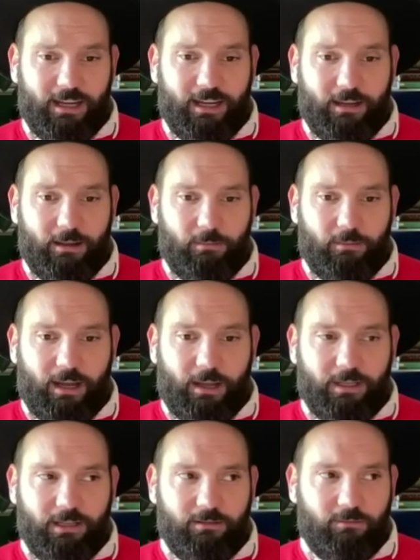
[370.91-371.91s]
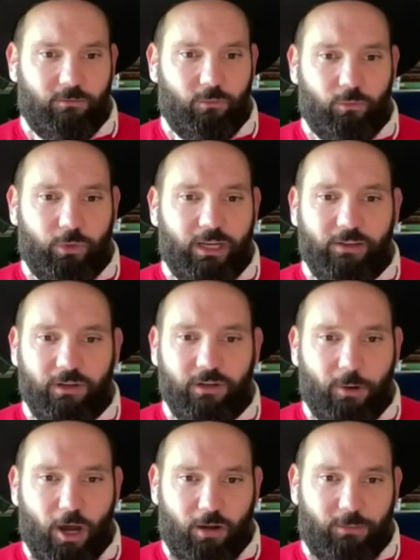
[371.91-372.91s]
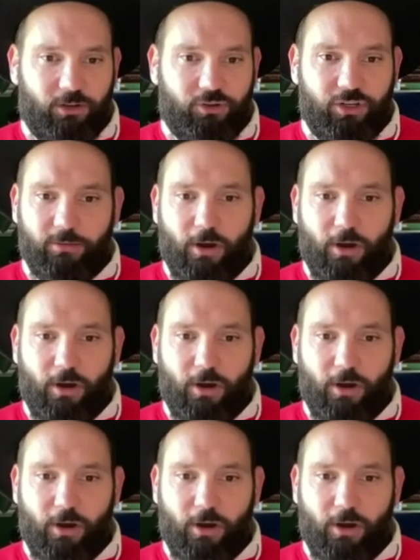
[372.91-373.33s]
Um, I mean, we live in a parliamentary